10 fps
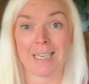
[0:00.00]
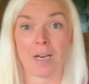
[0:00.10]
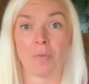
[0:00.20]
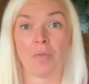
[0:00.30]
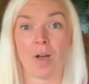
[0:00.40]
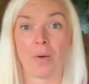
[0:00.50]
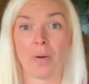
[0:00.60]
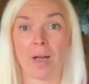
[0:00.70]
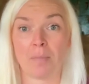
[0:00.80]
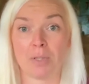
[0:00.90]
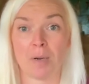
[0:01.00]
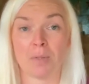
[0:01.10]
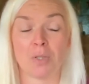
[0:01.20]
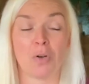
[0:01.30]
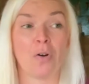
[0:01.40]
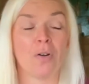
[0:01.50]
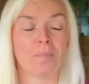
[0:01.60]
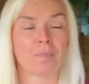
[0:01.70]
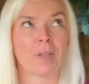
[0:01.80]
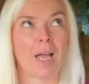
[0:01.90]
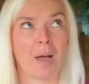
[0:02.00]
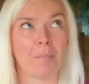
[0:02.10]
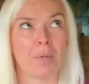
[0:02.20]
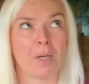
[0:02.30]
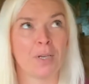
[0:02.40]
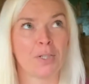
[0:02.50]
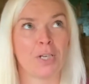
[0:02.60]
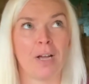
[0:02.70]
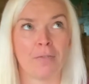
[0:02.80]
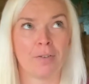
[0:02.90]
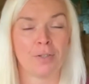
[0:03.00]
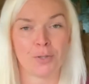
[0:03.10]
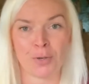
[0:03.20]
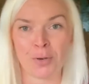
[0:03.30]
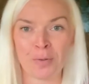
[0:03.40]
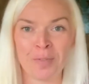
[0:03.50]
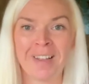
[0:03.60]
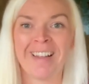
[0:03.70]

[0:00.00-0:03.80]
Now we've got our camp chef stove.